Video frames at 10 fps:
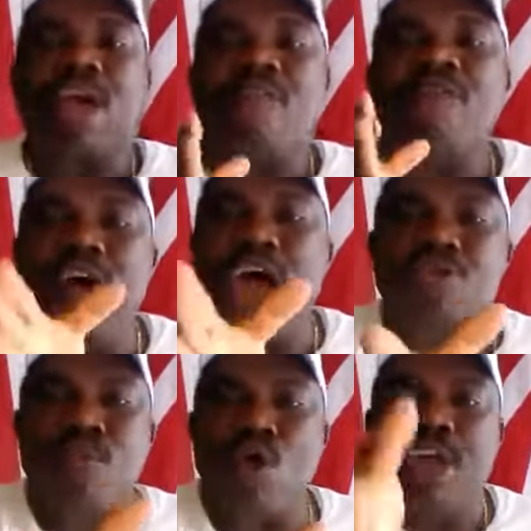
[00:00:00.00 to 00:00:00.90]

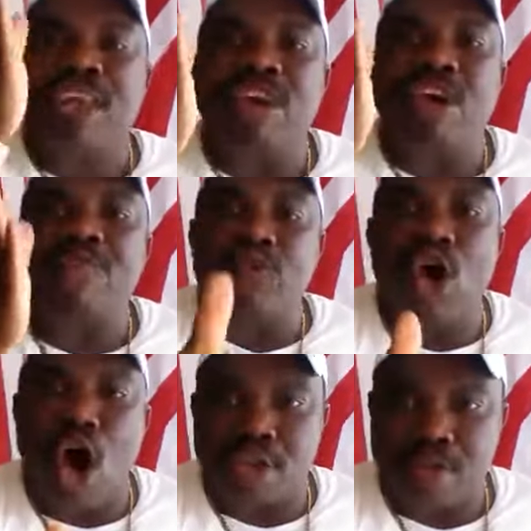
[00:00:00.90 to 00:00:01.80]
Facebook is a
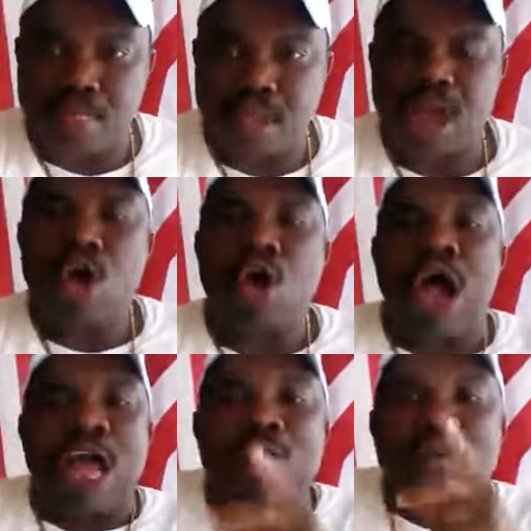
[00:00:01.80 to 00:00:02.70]
fraud.
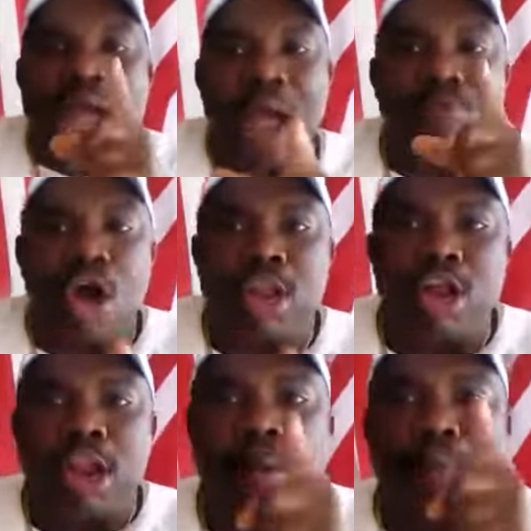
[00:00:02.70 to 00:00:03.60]
I'm calling
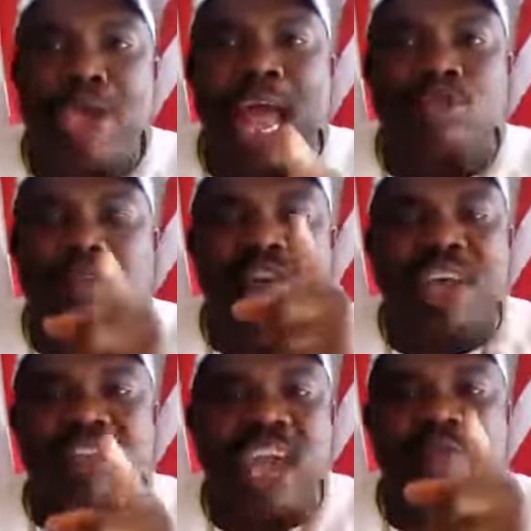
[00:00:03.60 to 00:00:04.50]
on FBI to
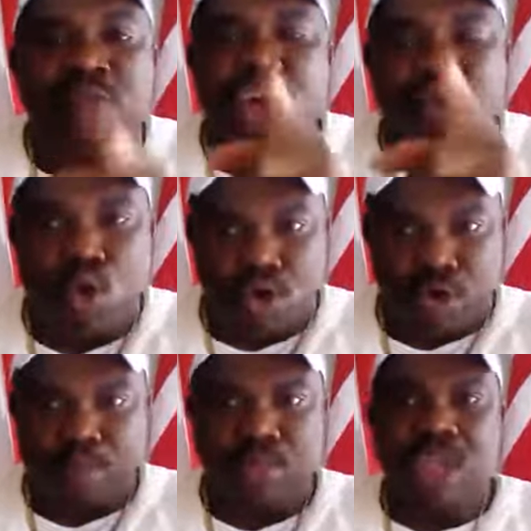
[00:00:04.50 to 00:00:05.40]
investigate Facebook.
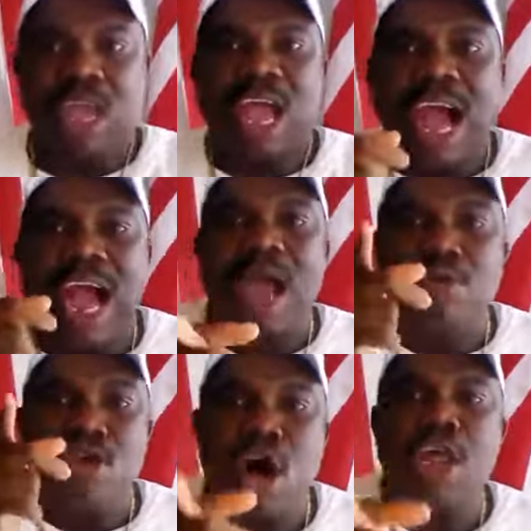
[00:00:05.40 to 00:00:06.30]
I am
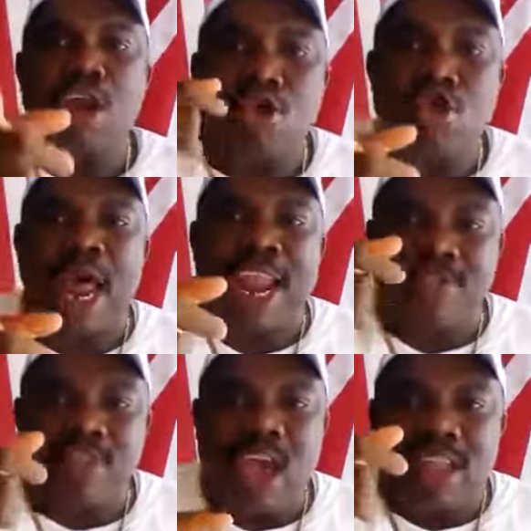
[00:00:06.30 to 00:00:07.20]
calling on United
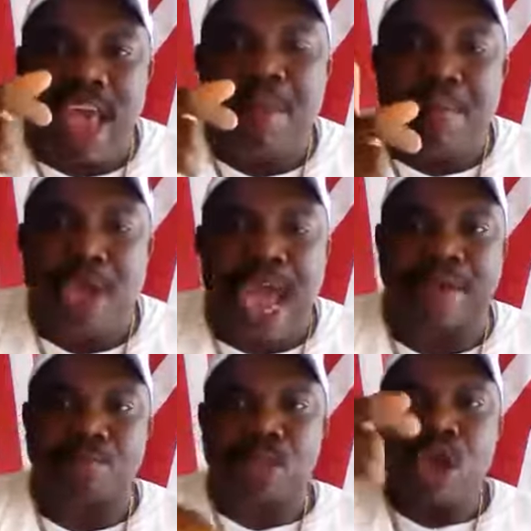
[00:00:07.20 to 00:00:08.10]
States FBI.
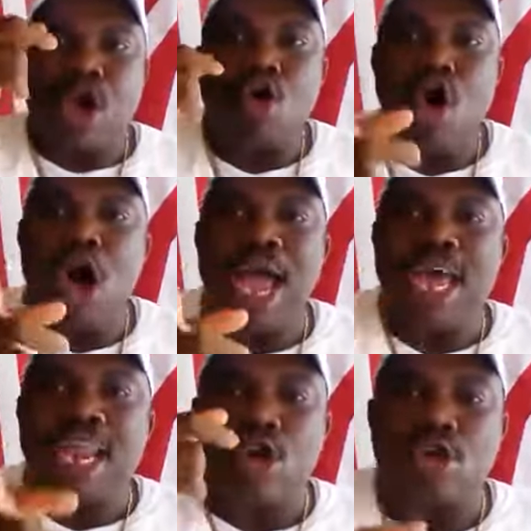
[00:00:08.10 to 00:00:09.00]
Go ahead
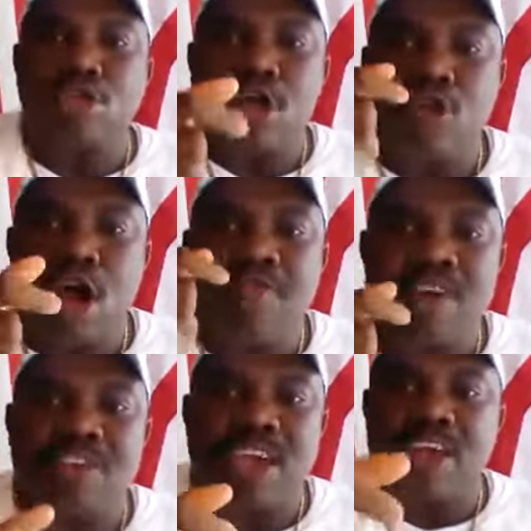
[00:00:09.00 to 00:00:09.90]
and conduct your
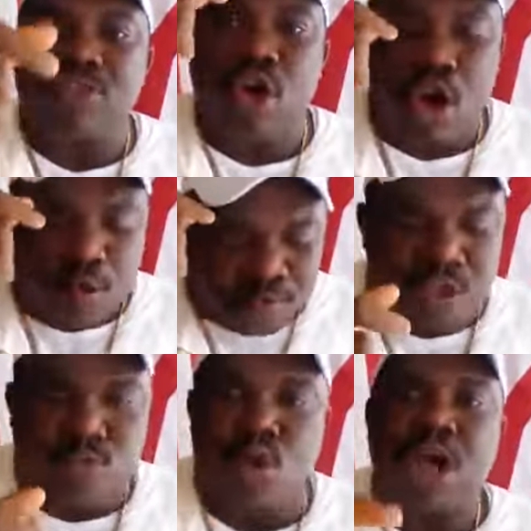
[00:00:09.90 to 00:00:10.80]
investigation on
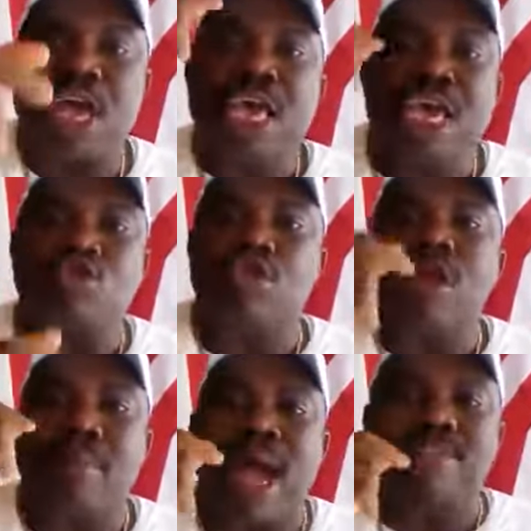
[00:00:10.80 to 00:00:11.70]
Facebook,
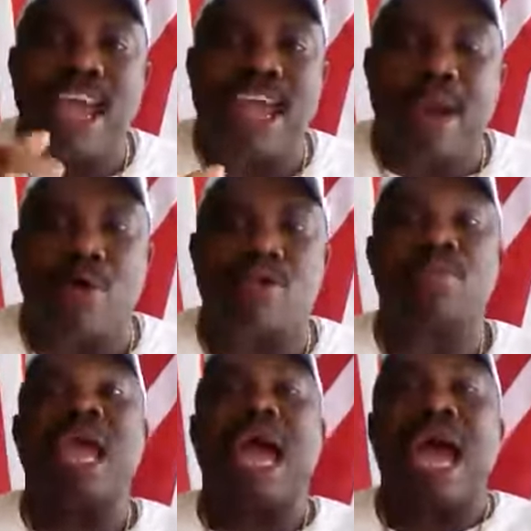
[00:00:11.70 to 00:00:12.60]
including Mark Zuckerberg.
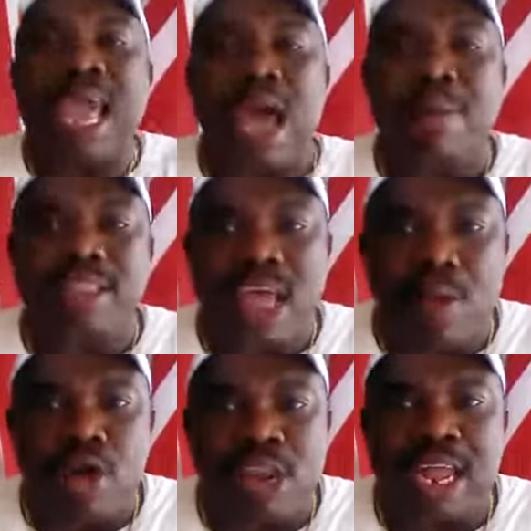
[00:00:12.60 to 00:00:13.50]
I am a
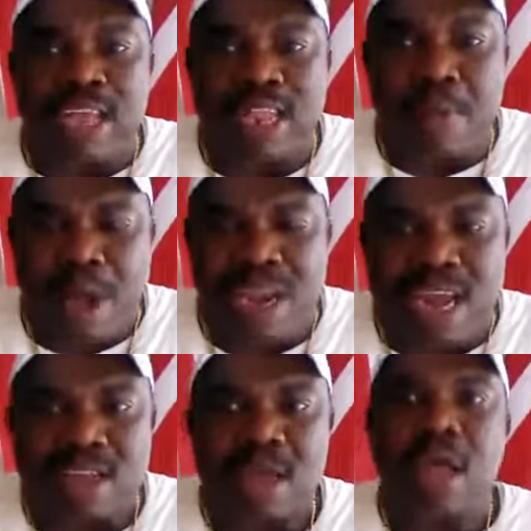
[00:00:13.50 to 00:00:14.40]
Democrat
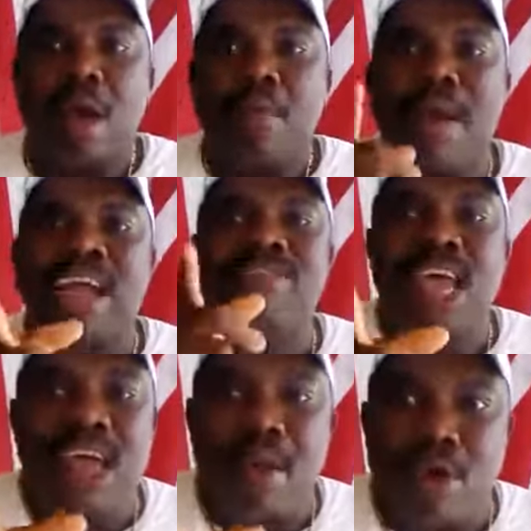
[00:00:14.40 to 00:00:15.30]
independent. Mark
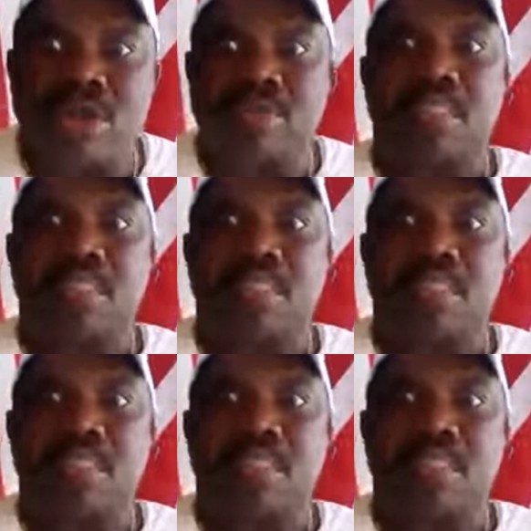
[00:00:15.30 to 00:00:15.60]
Zuckerberg